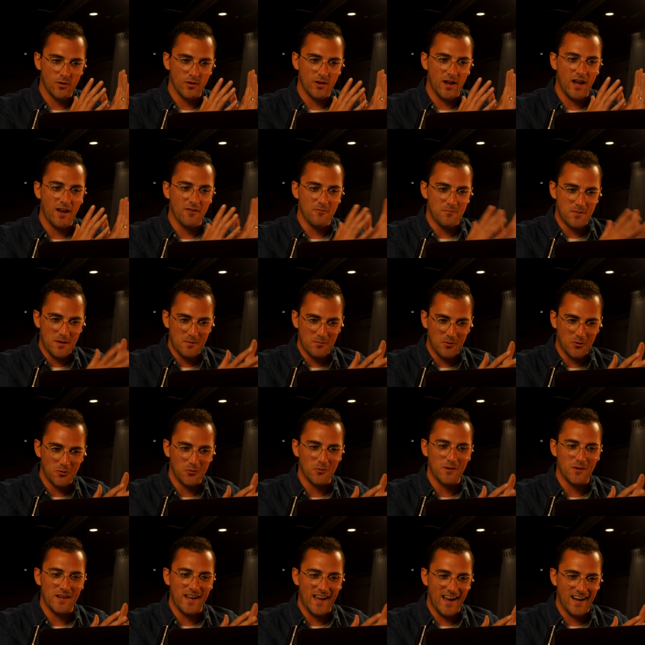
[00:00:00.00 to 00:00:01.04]
have people
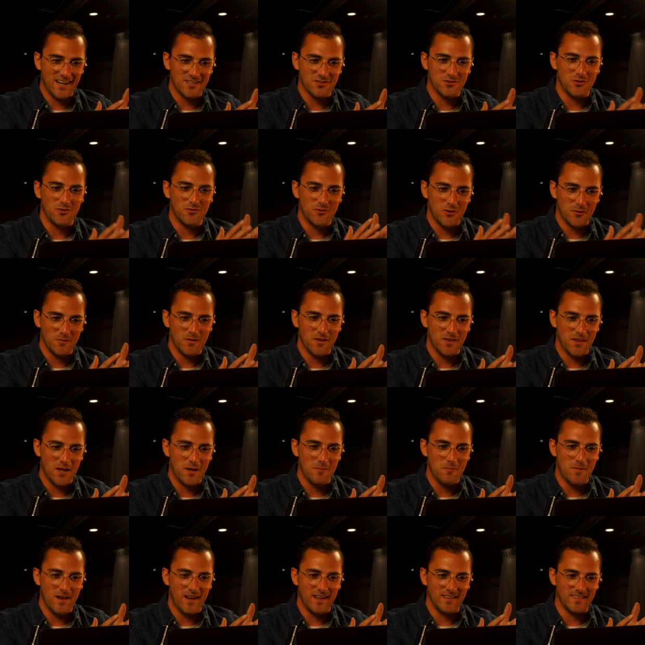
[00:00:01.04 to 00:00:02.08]
react to a film that they
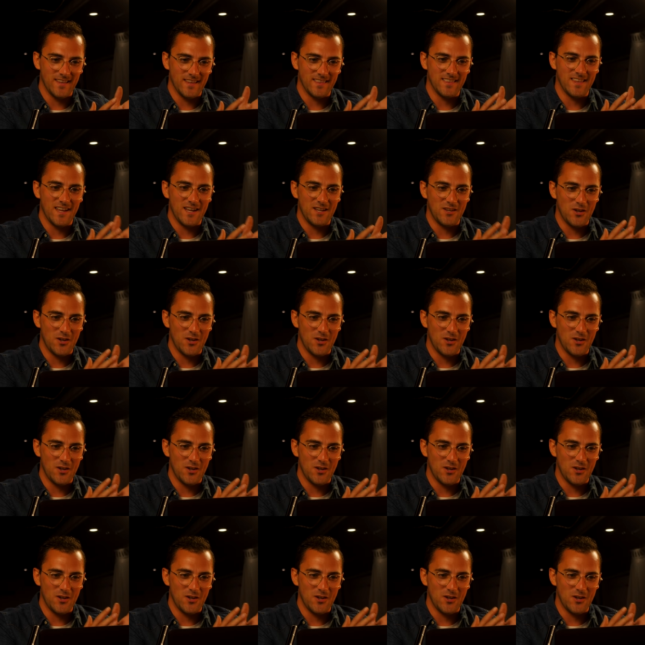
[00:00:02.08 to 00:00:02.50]
made that they